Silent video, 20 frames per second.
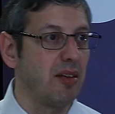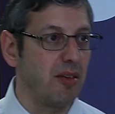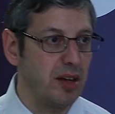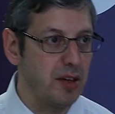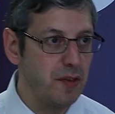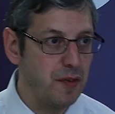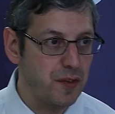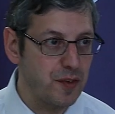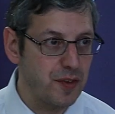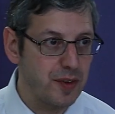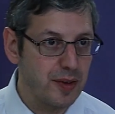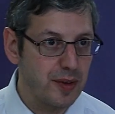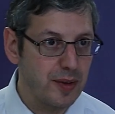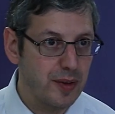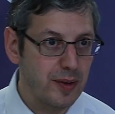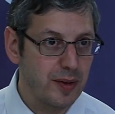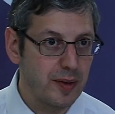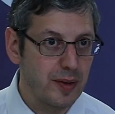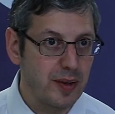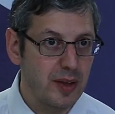life,
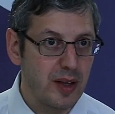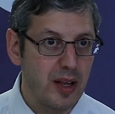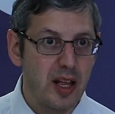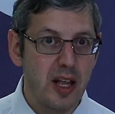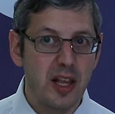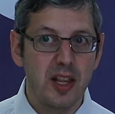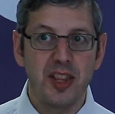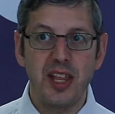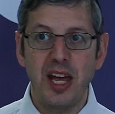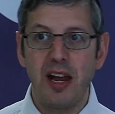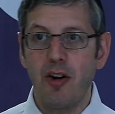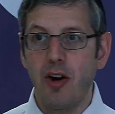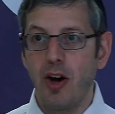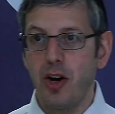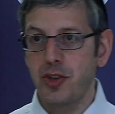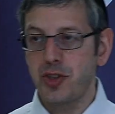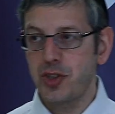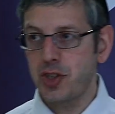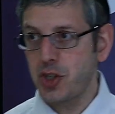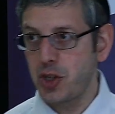there
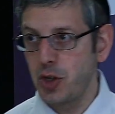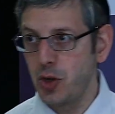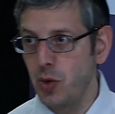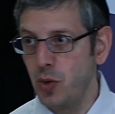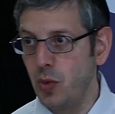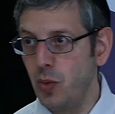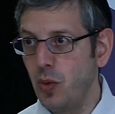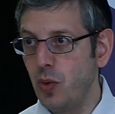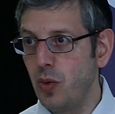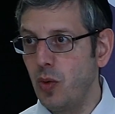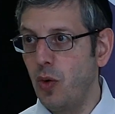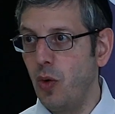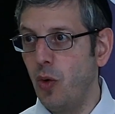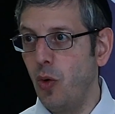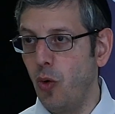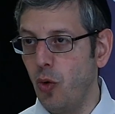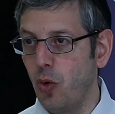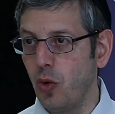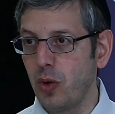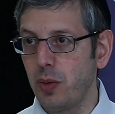are two
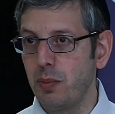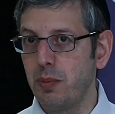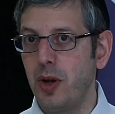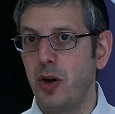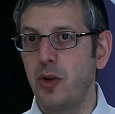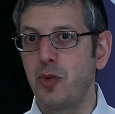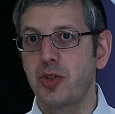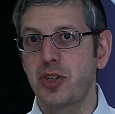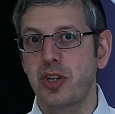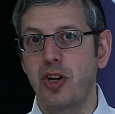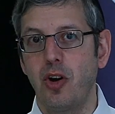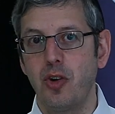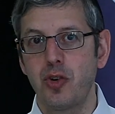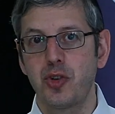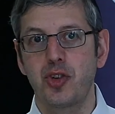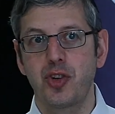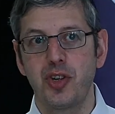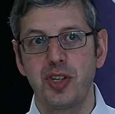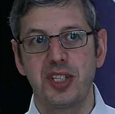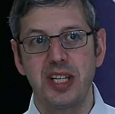almost
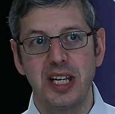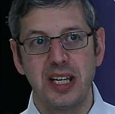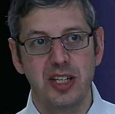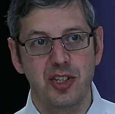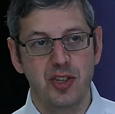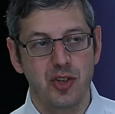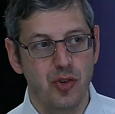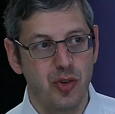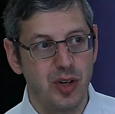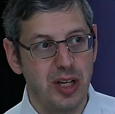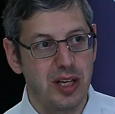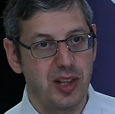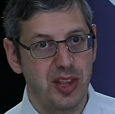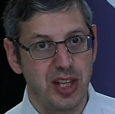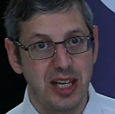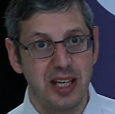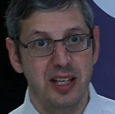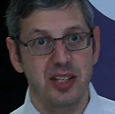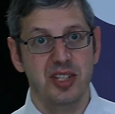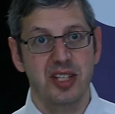contradictory
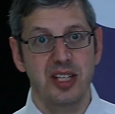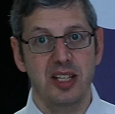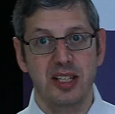things